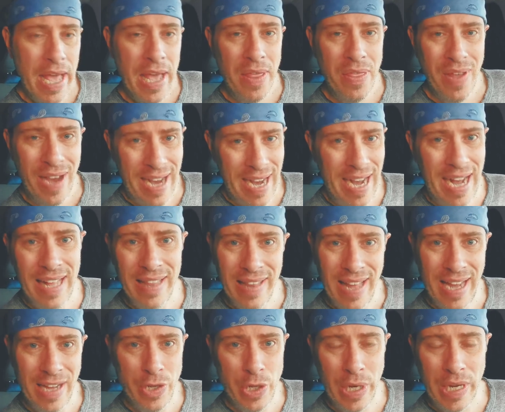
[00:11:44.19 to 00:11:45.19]
the
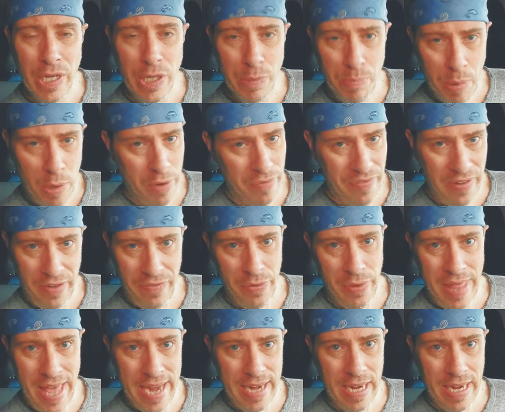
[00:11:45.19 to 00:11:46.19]
HotLogic is perfect for
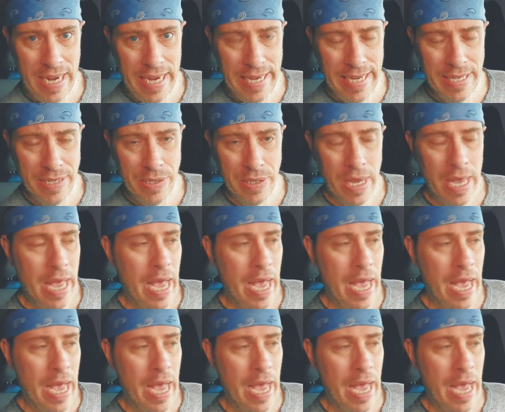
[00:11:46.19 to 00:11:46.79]
that, guys.